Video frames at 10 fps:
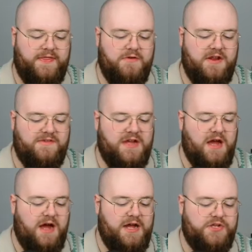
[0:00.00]
There it is.
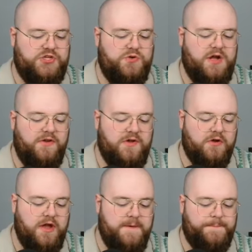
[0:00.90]
2 Ghost
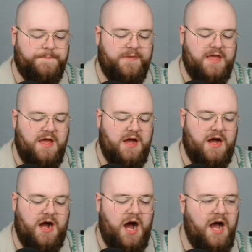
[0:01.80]
Ogre.
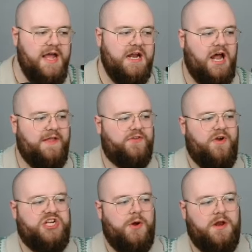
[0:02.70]
I like this
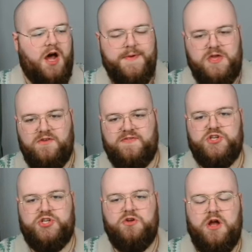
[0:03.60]
ratio a lot. I've been using the
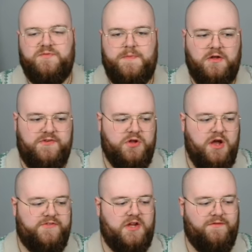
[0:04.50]
2 Ghost Spell, 2
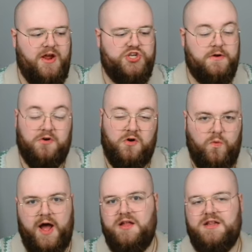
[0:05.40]
Ghost Ogre ratio for a
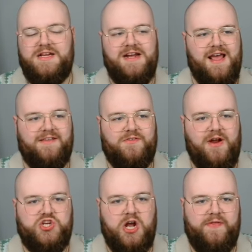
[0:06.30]
while. It's the
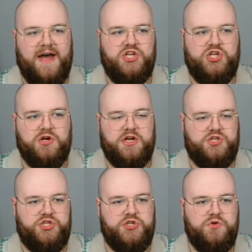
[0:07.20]
ratio that I took
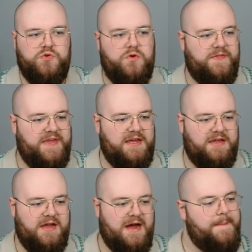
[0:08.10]
to
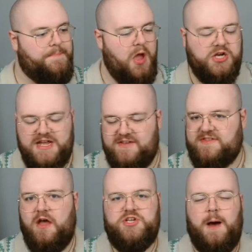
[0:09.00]
the OGS
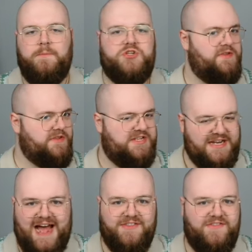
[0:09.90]
that I topped, to
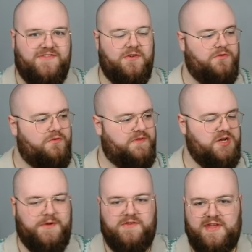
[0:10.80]
Nats, to the
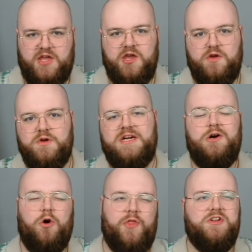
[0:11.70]
WCQ,
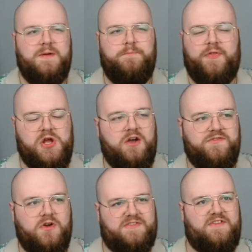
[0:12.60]
although I did put the
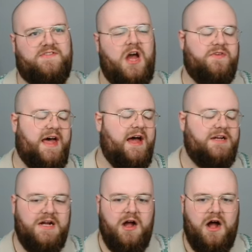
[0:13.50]
Ghost Ogres on the side for that.
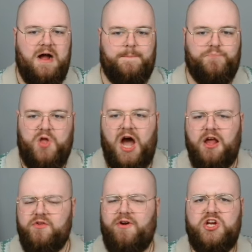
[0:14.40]
I
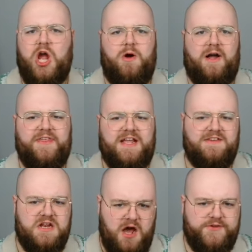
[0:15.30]
like the ratio. I think
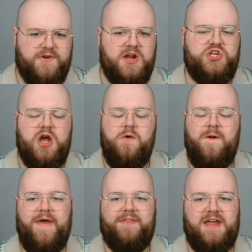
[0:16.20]
it's a nice
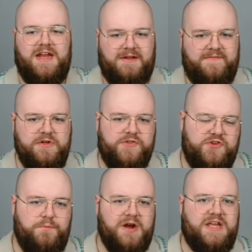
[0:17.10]
ratio. They never feel
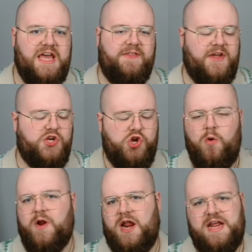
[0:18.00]
too bricky. They show
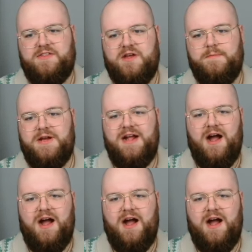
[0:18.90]
up when I need them.